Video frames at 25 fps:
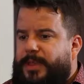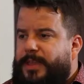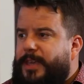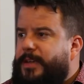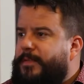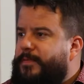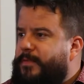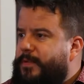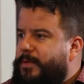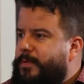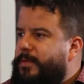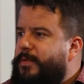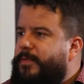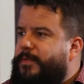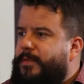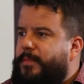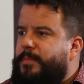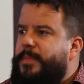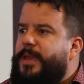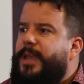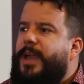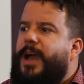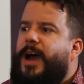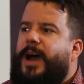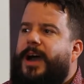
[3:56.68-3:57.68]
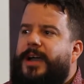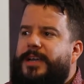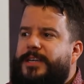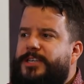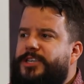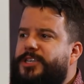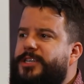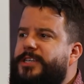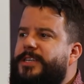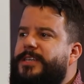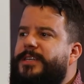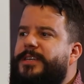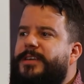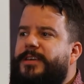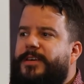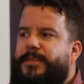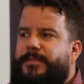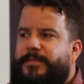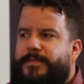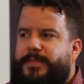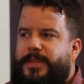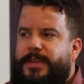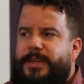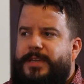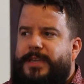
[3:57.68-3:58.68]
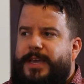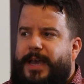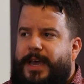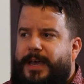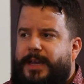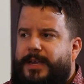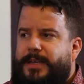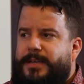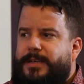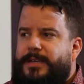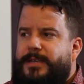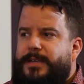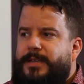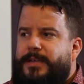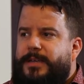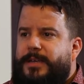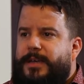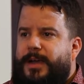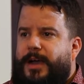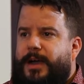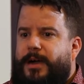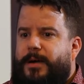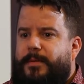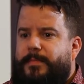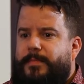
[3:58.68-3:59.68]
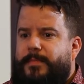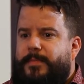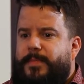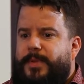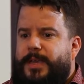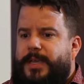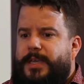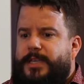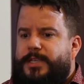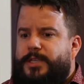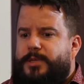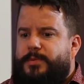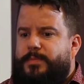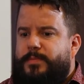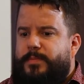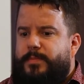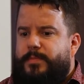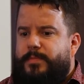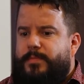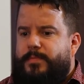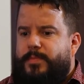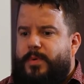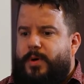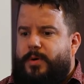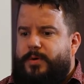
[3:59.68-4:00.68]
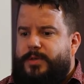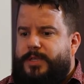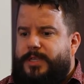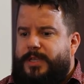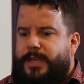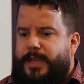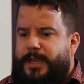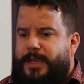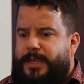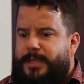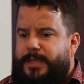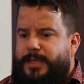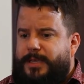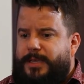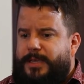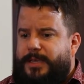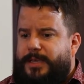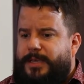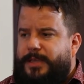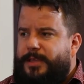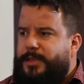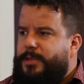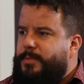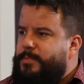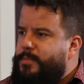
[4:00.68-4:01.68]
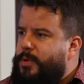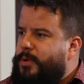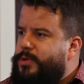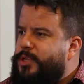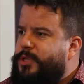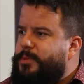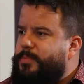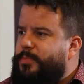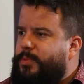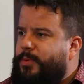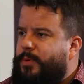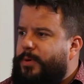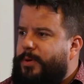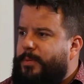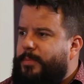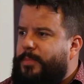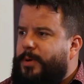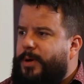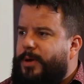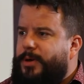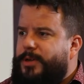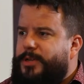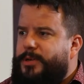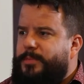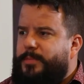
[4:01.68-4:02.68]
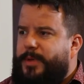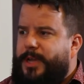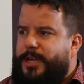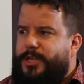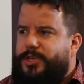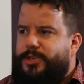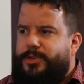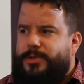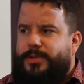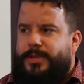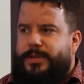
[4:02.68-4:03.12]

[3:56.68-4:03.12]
think for me, hygiene of the data is most likely the most important part, to make sure